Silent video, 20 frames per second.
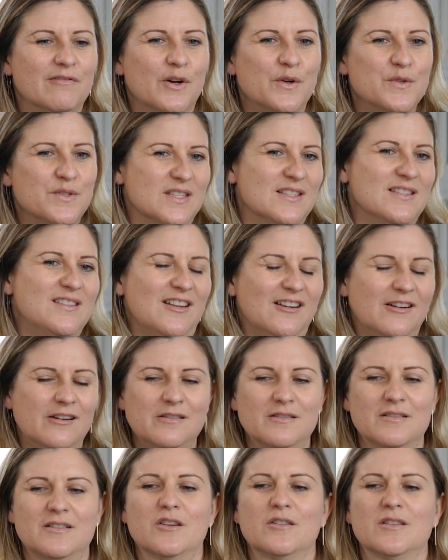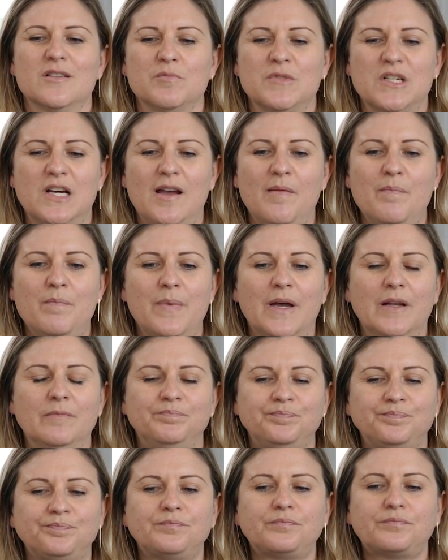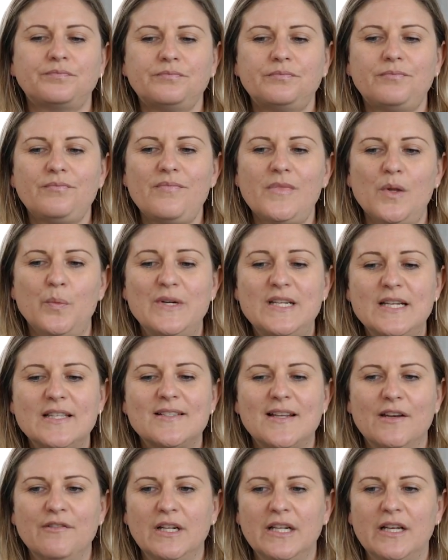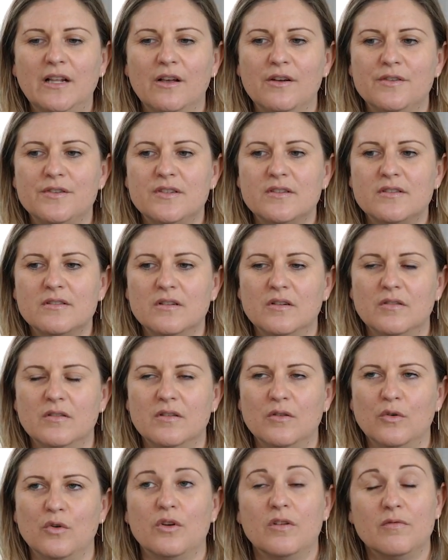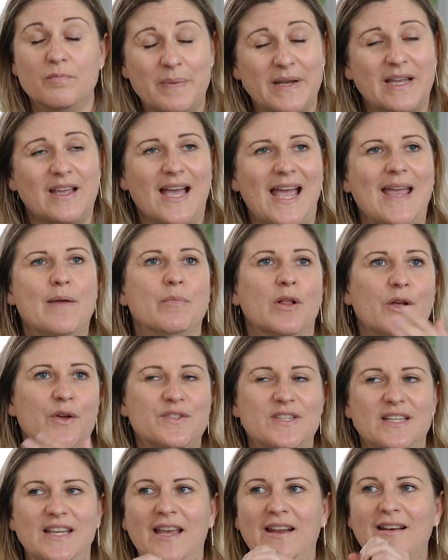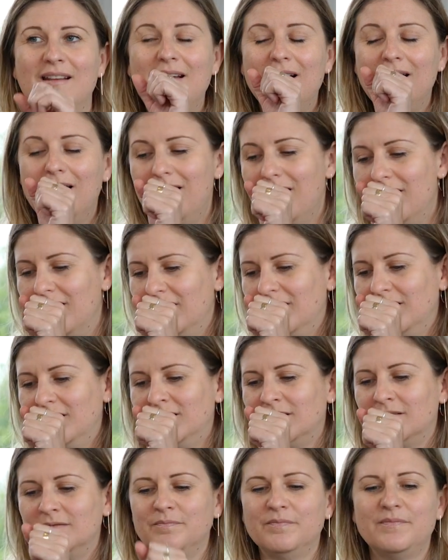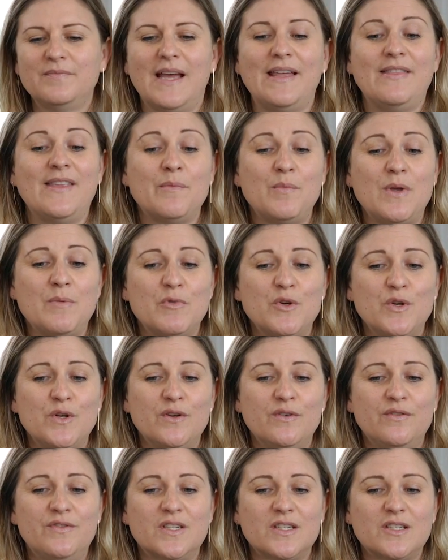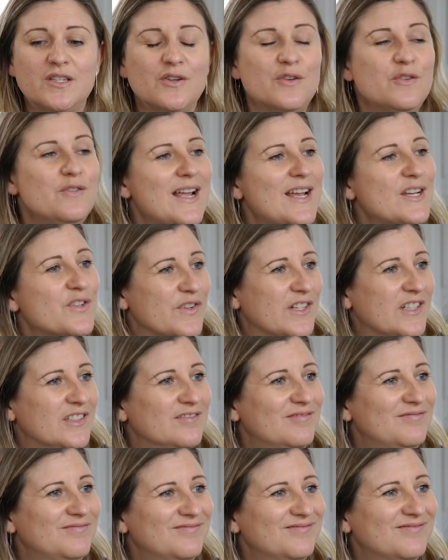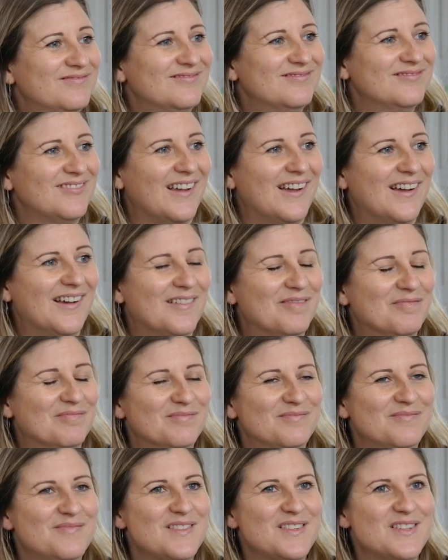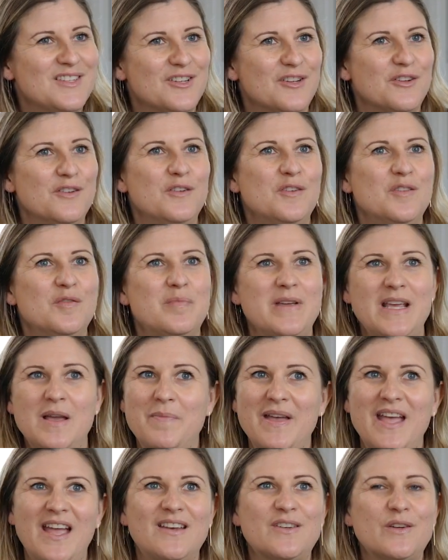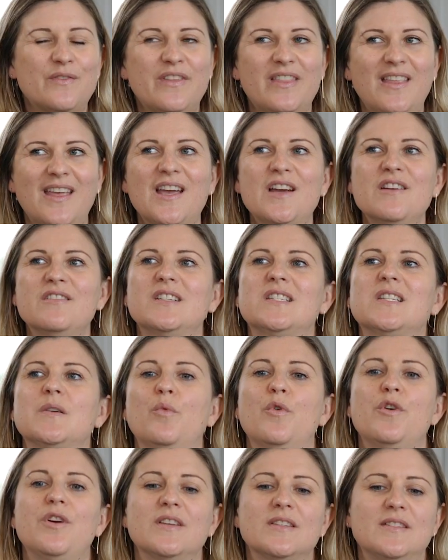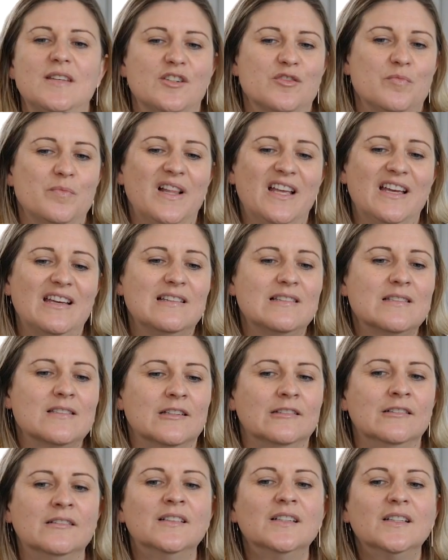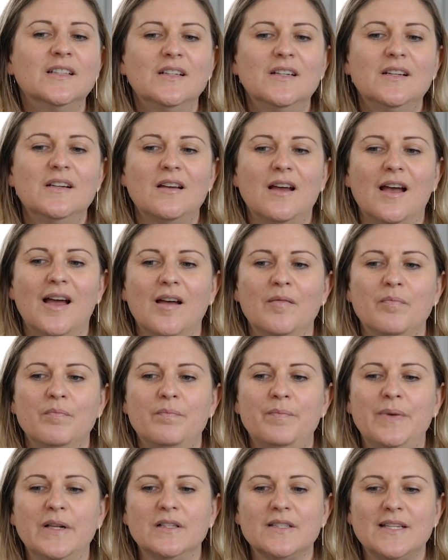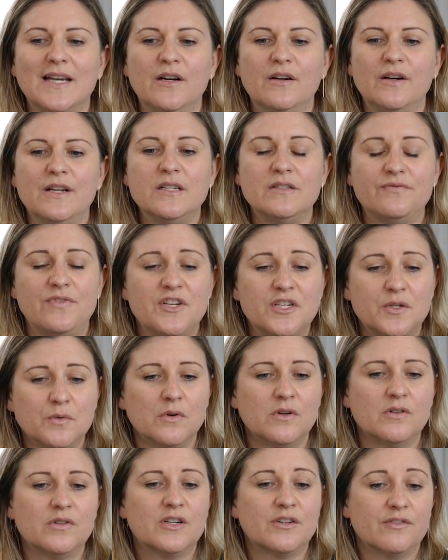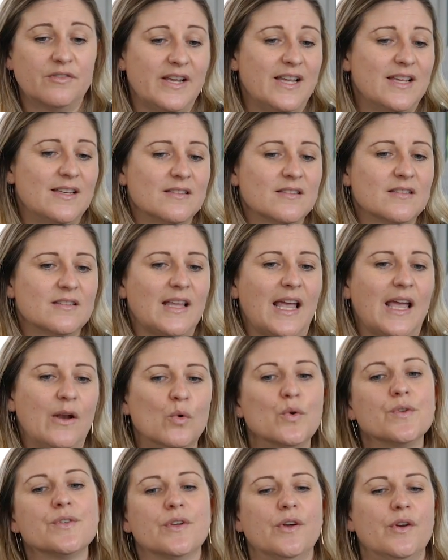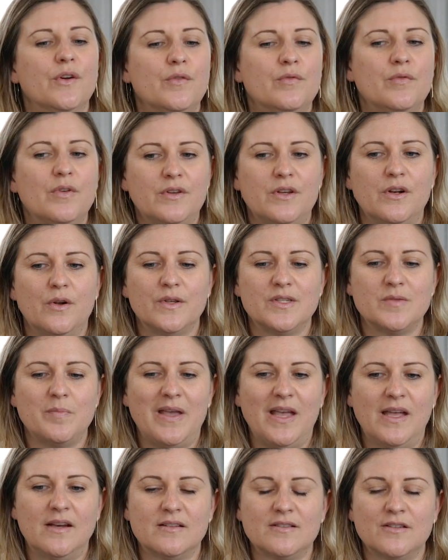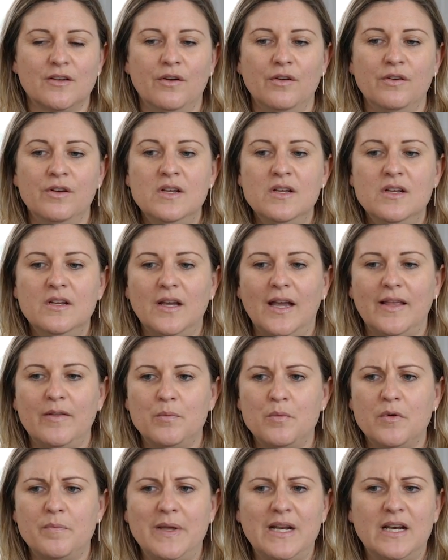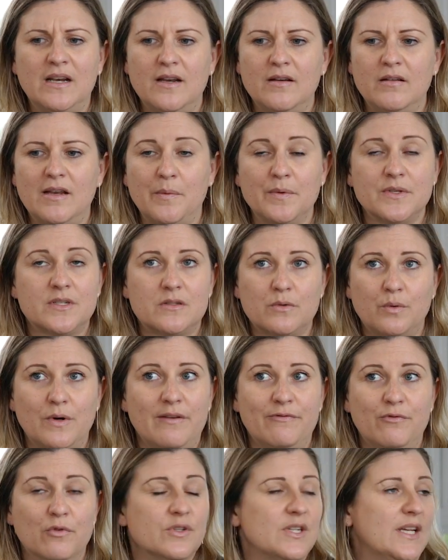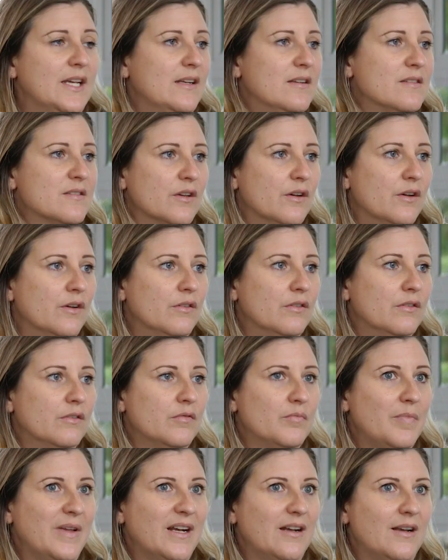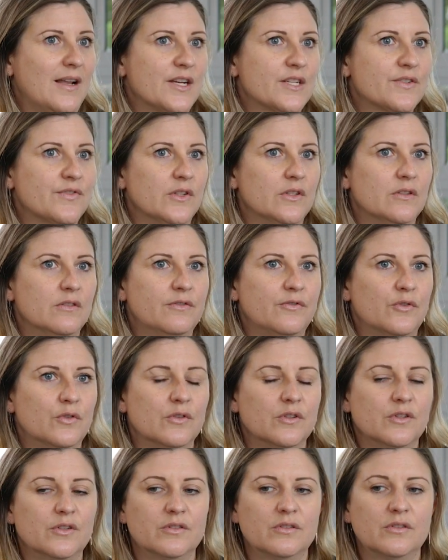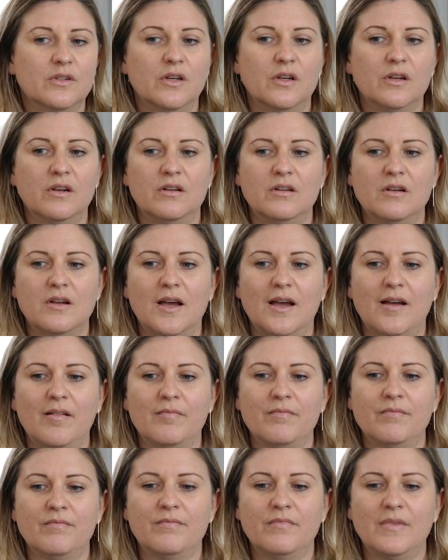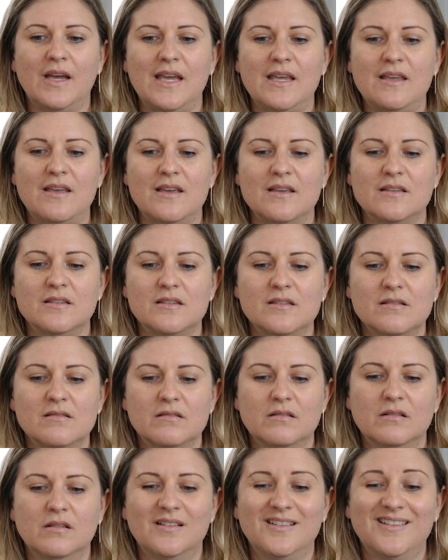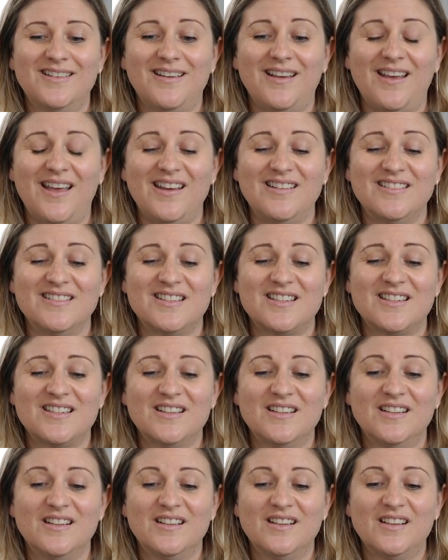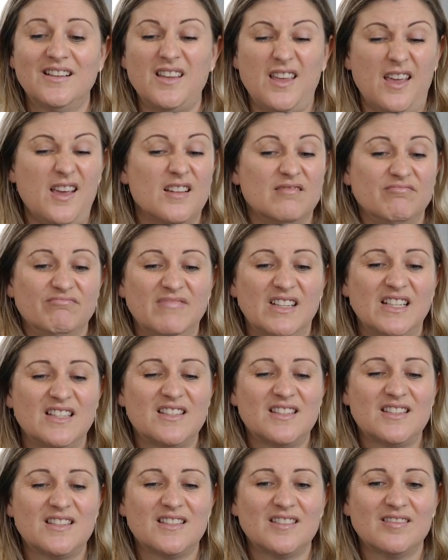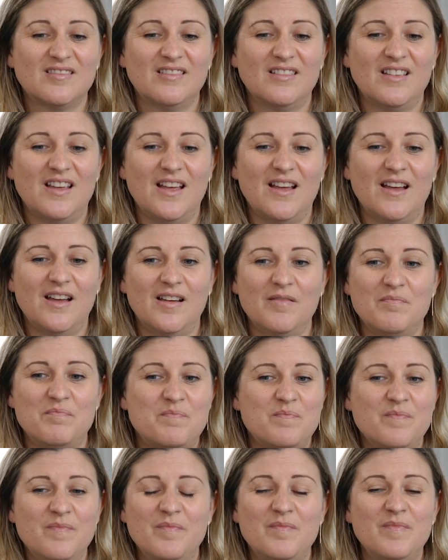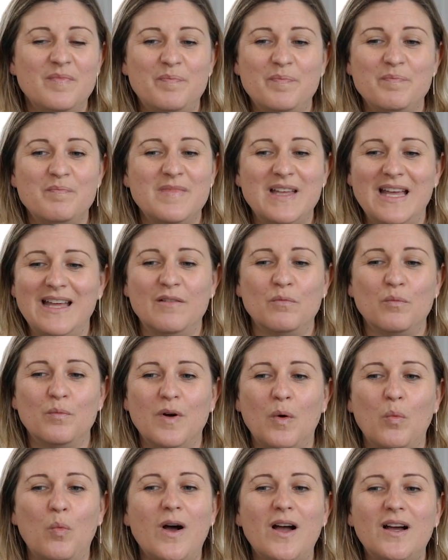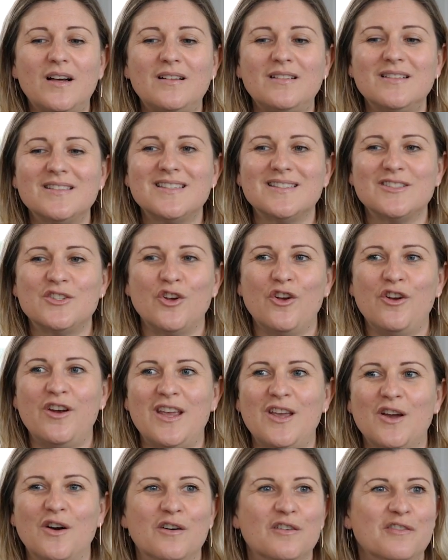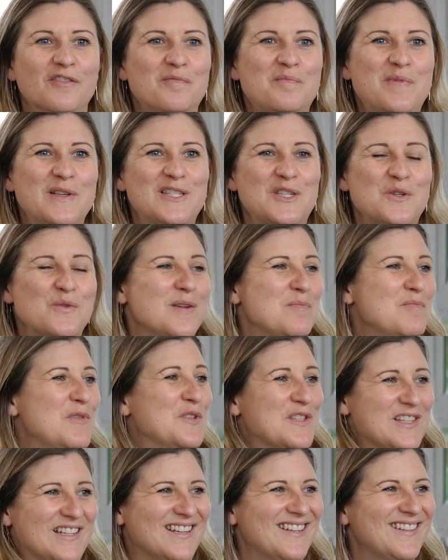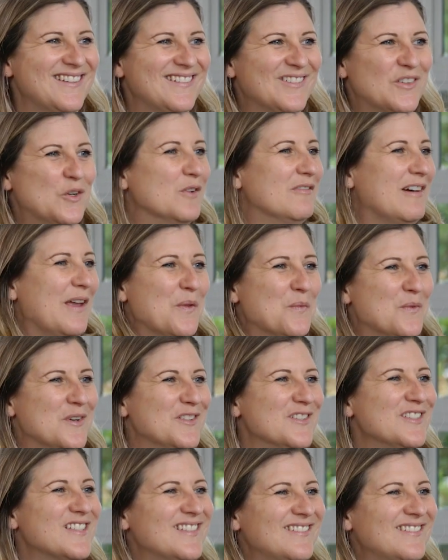roses, you know, it took some time, but we did stay really close, became close again. And then we moved to Nashville to be a band over there and to work as session players and build our individual careers and also, you know, as a band. So, and then that was 2014, so been in Nashville for a good 8 years. And yeah, it's a wild journey of pursuing music all around the world.